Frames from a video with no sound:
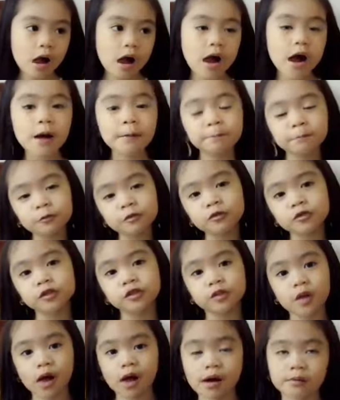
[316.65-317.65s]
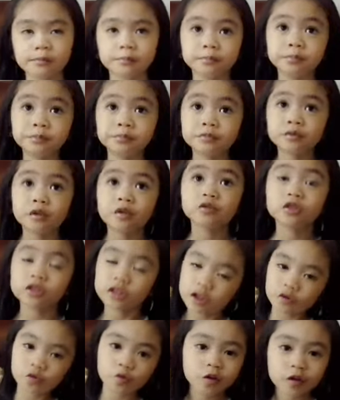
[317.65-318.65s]
Apples,
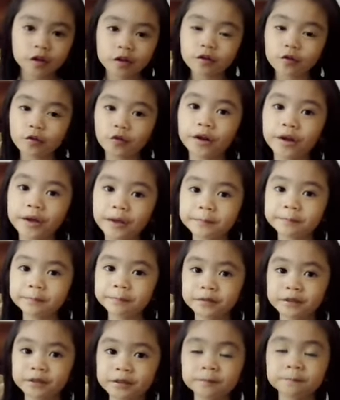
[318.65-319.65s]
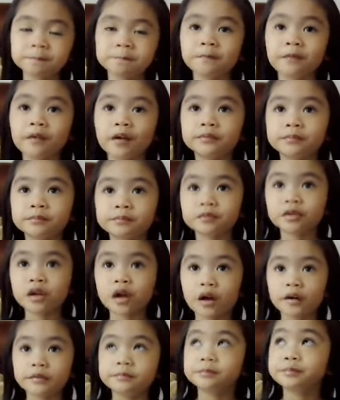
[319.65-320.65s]
some green grapes.
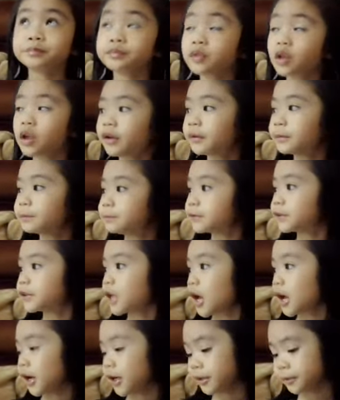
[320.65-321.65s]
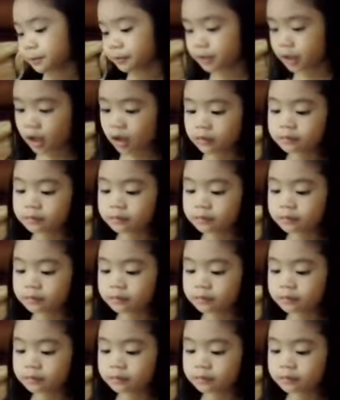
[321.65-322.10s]
And yeah.